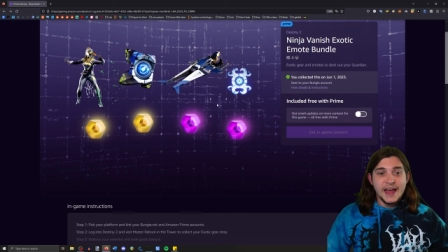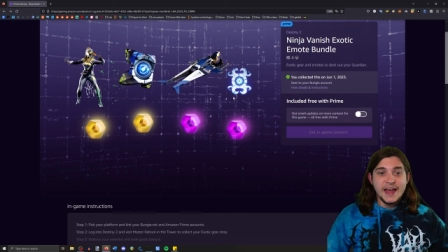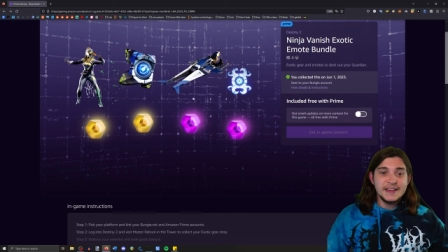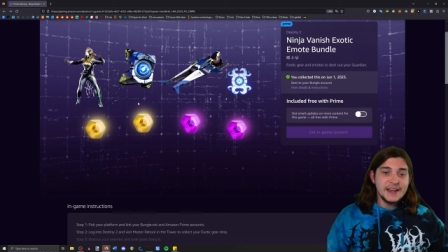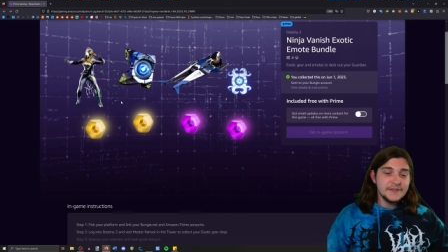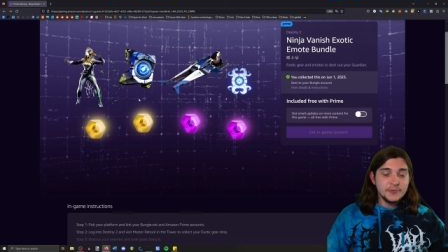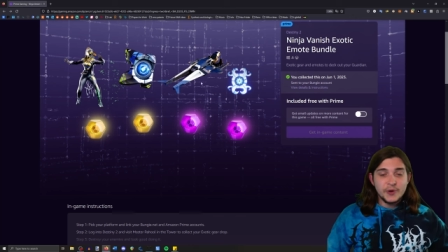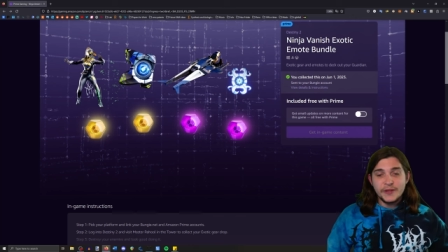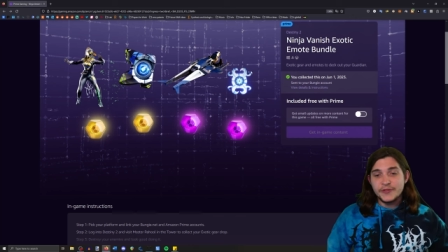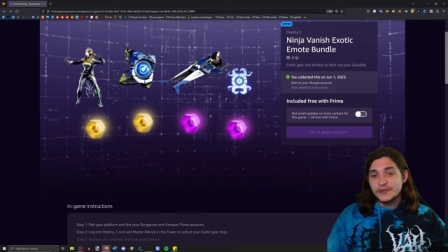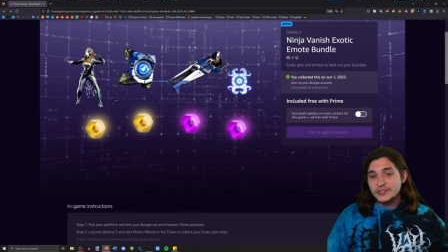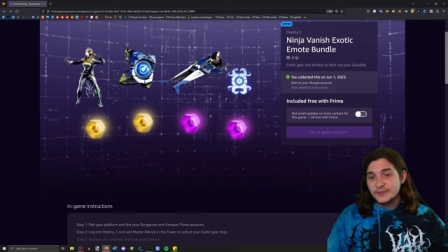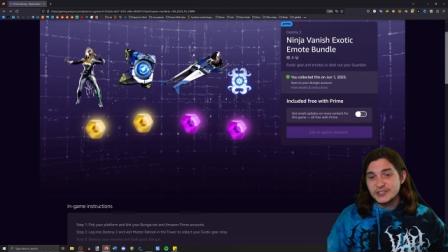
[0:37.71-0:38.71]
And every
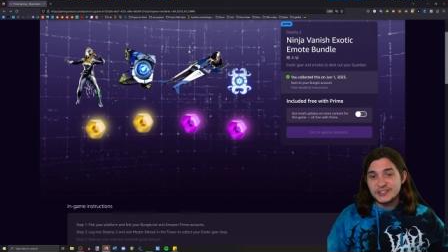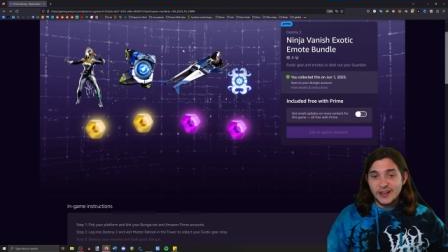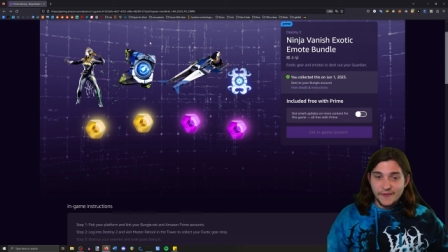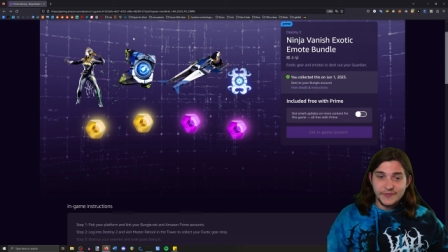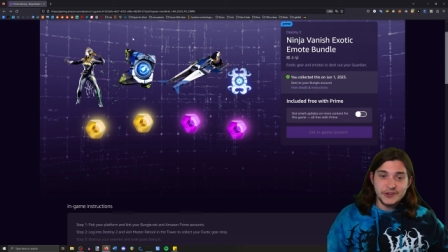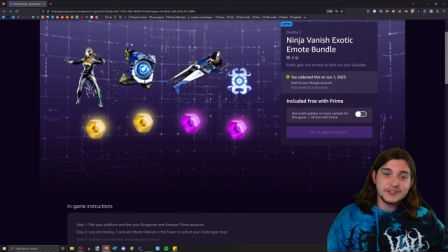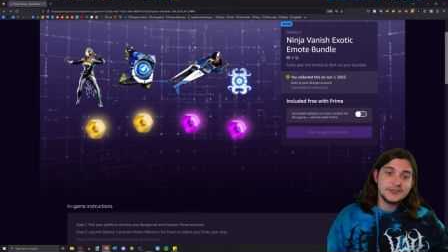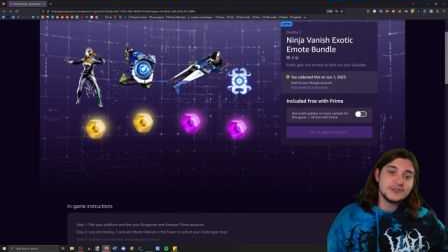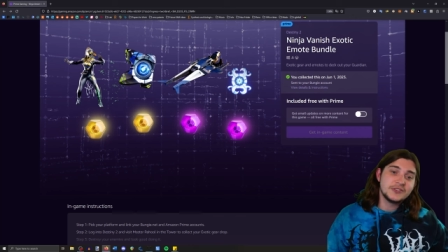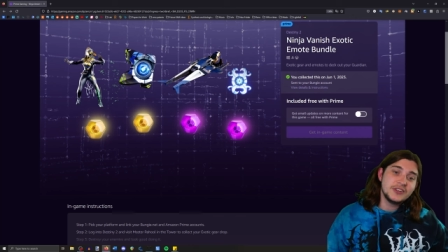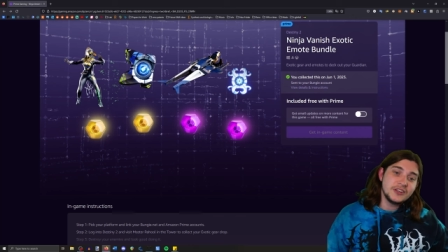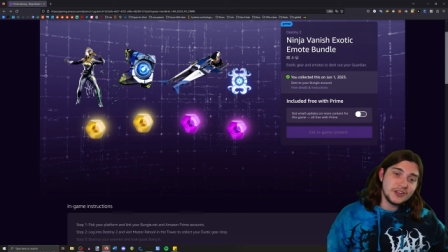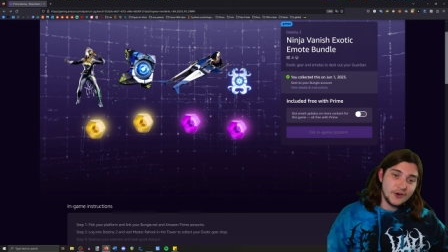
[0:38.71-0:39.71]
month there's some stuff. There's
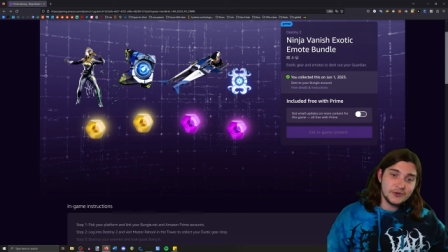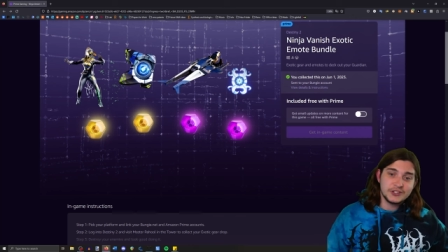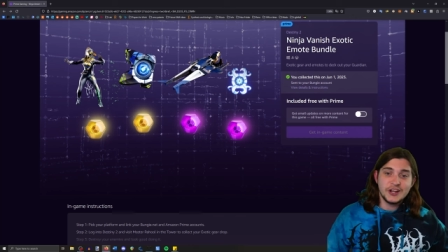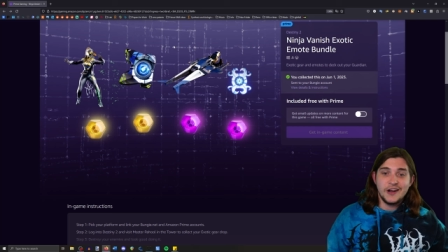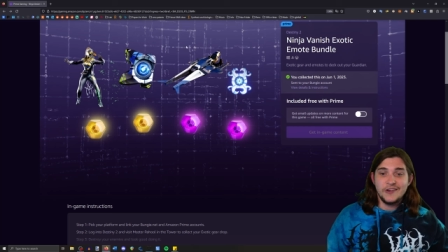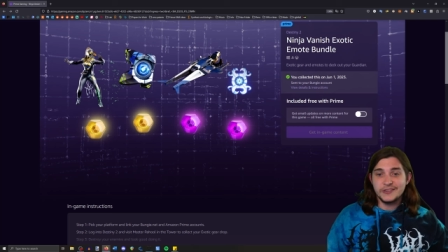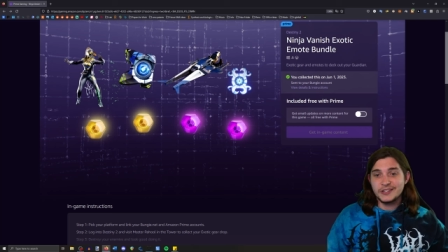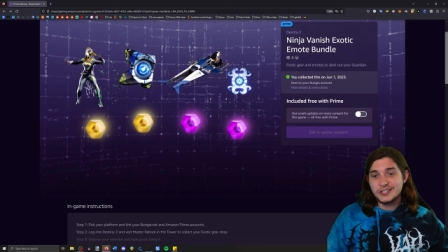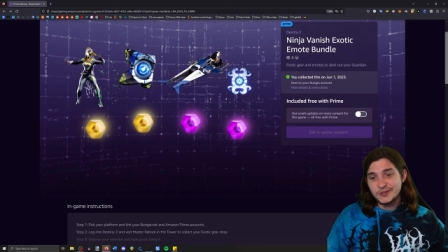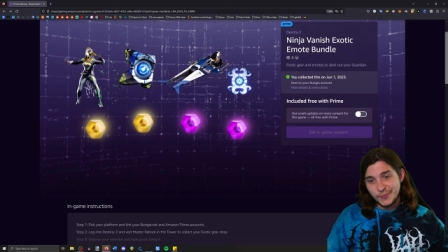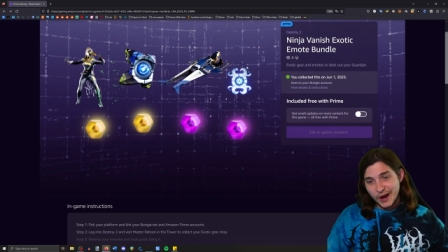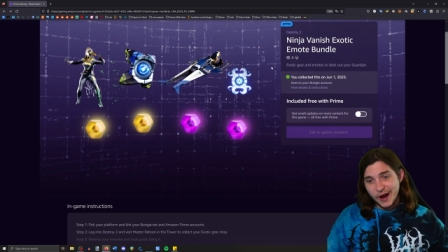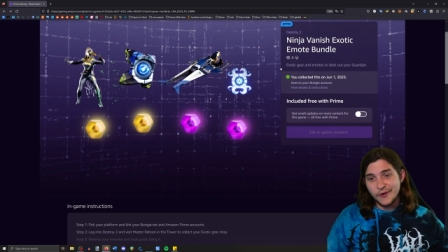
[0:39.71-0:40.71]
usually a ghost shell and a
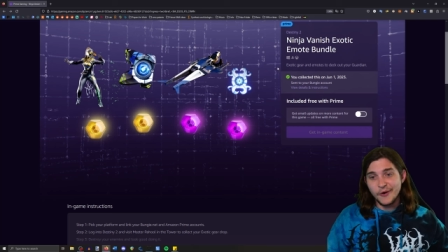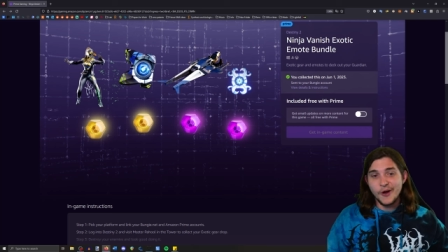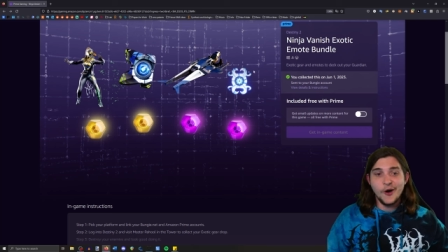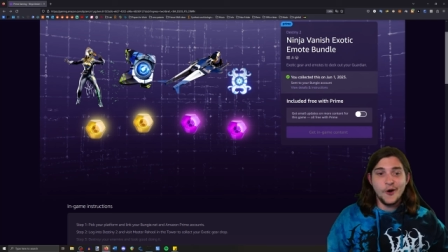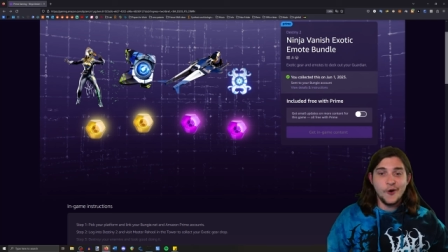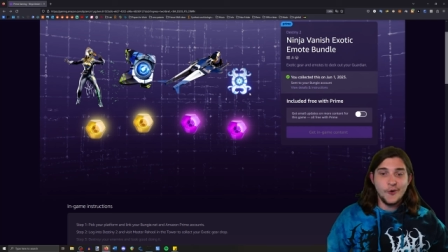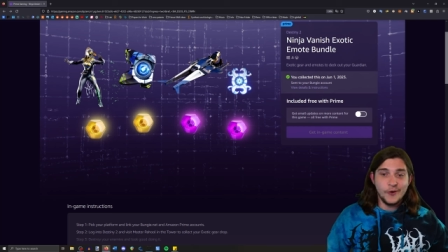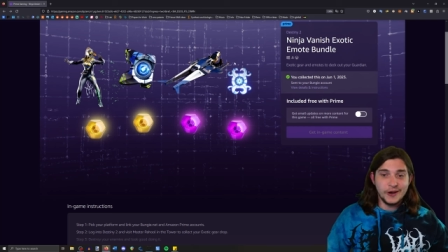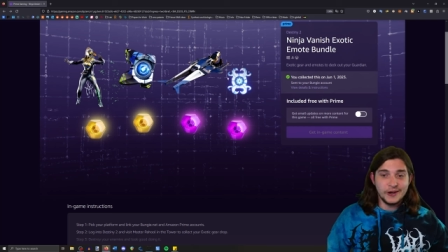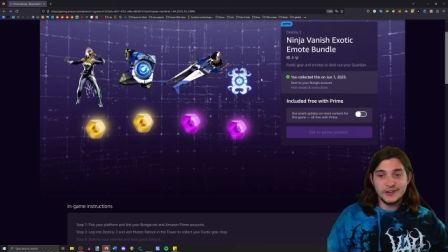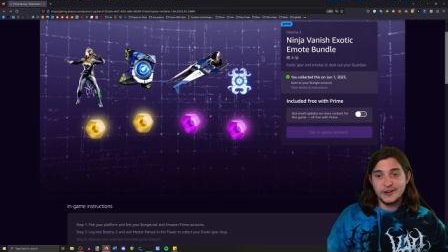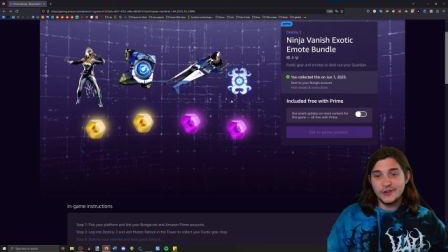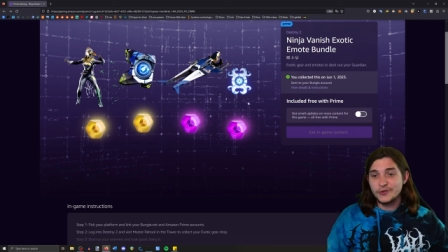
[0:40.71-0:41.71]
sparrow
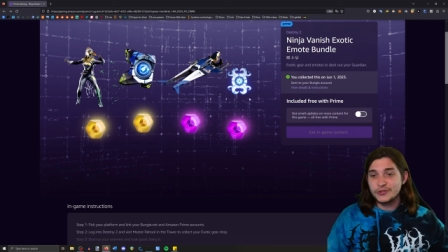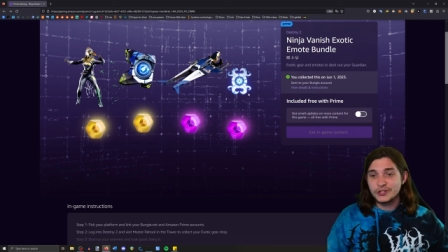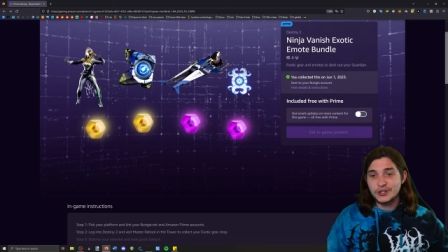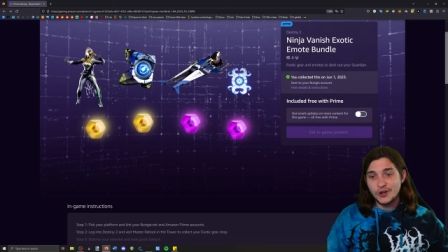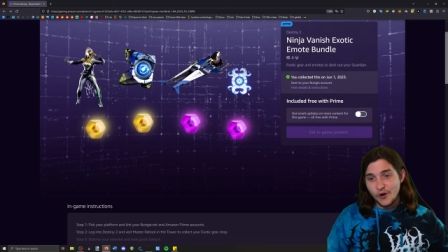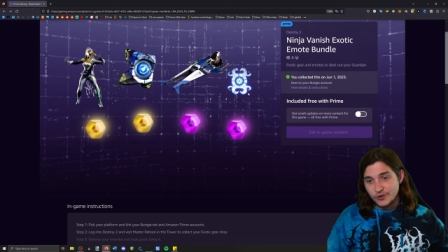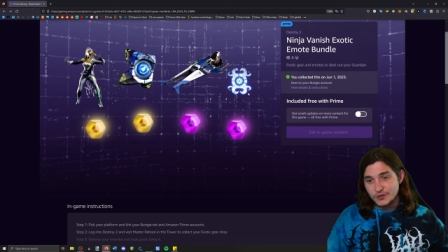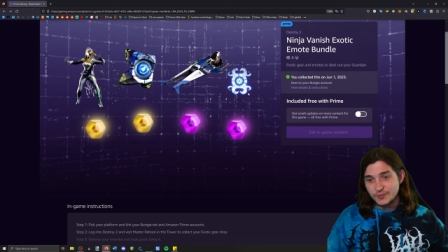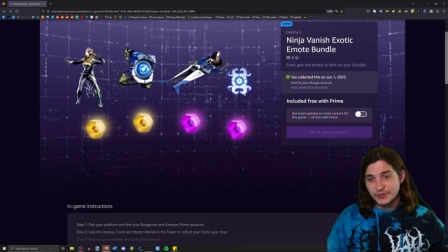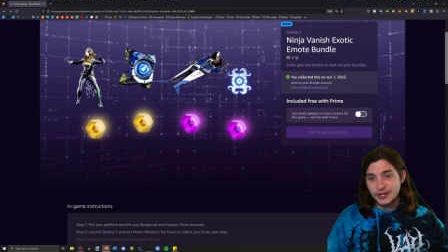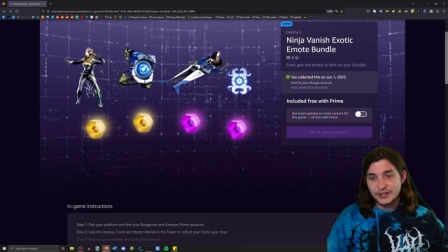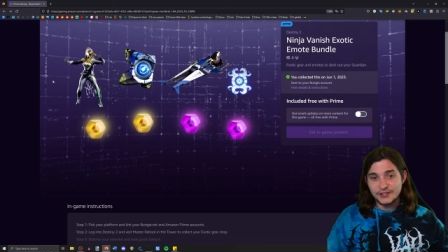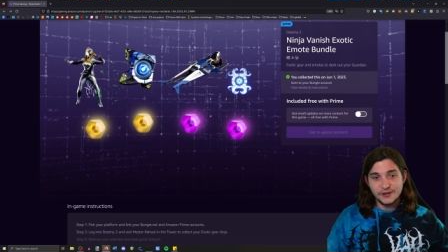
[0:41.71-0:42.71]
and, you know, there's a ghost
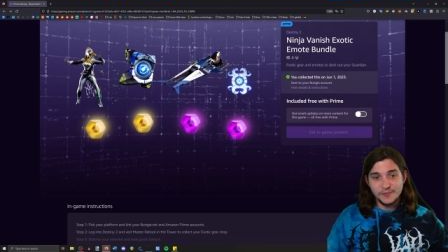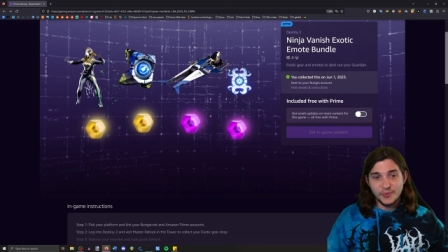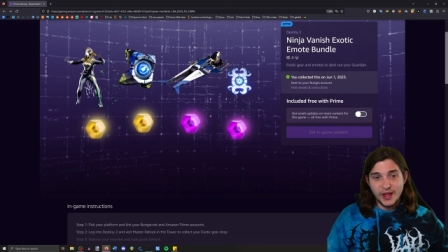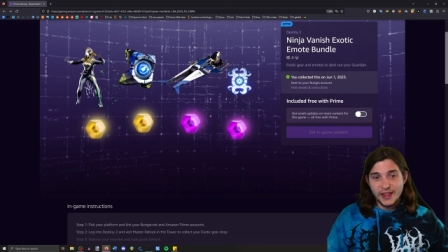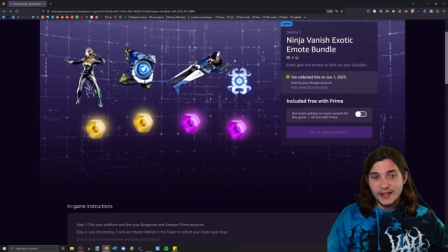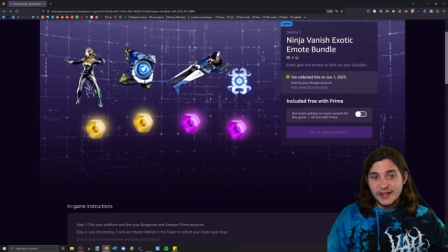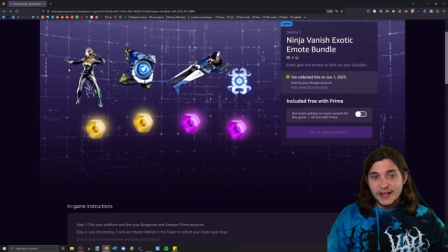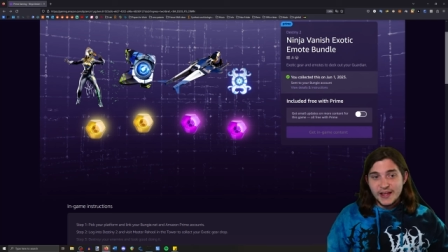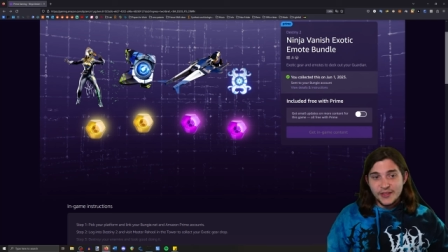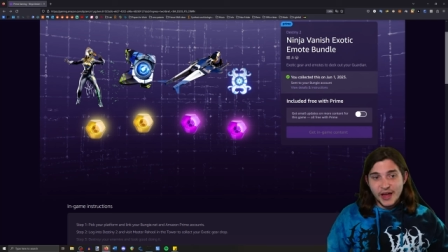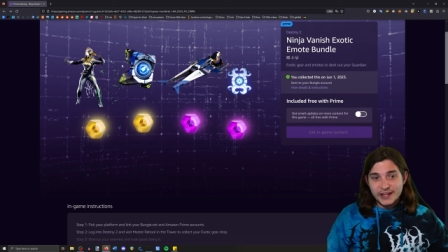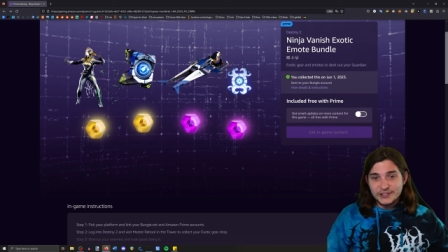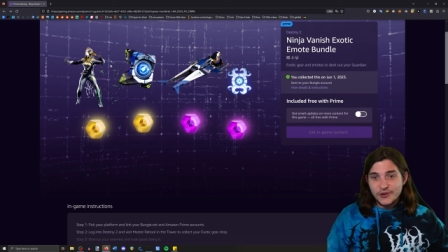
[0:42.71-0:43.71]
projection, but
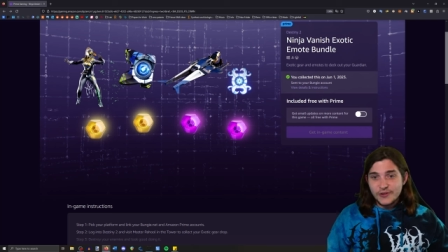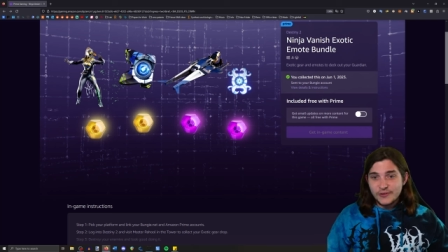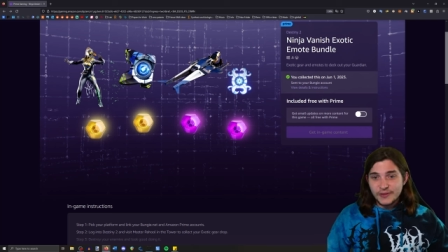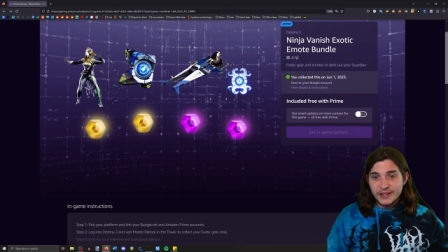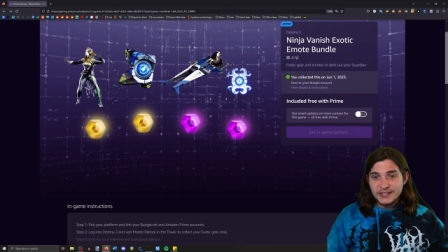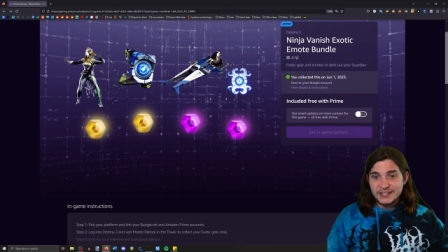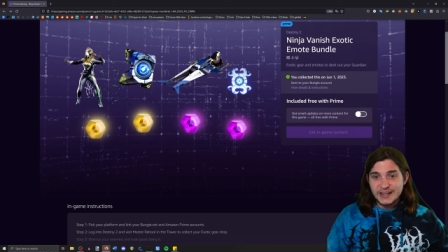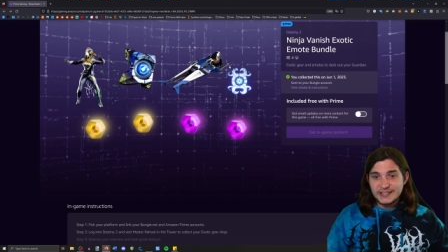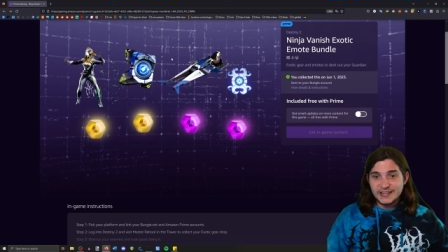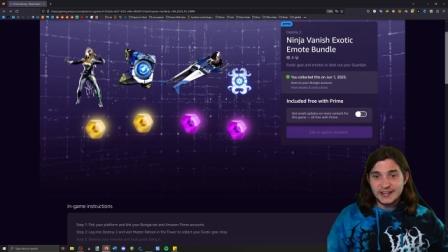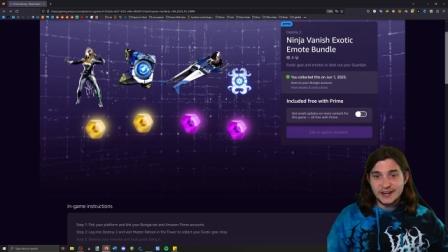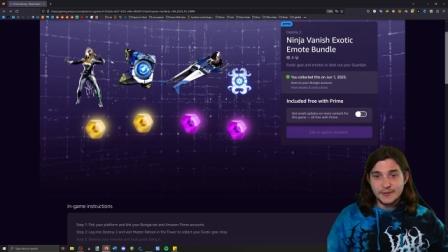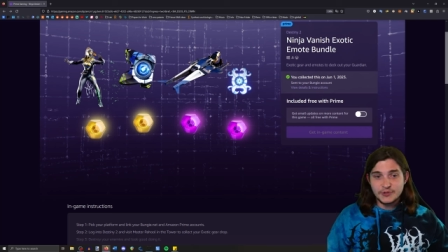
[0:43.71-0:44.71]
that's all it says
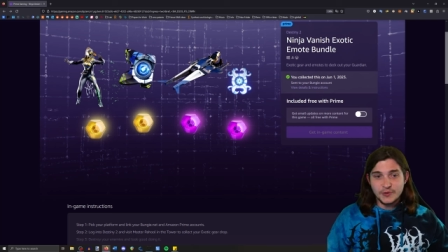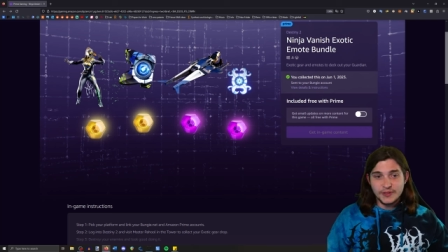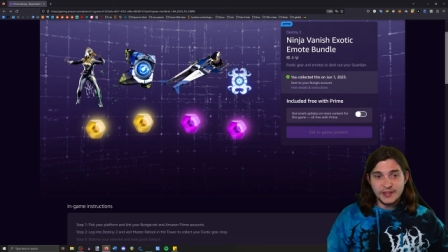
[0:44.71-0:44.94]
that it comes with